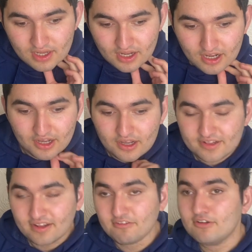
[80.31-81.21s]

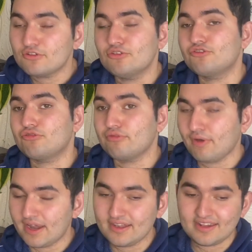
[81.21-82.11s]
They will look to
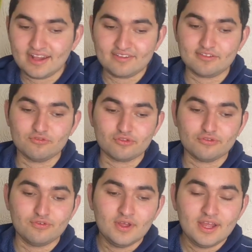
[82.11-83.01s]
try and get some sort
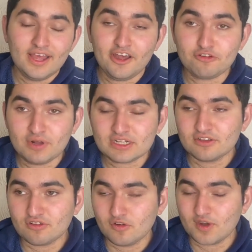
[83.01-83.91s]
of
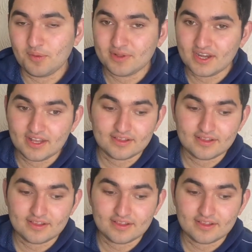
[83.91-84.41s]
advantage over Real Madrid.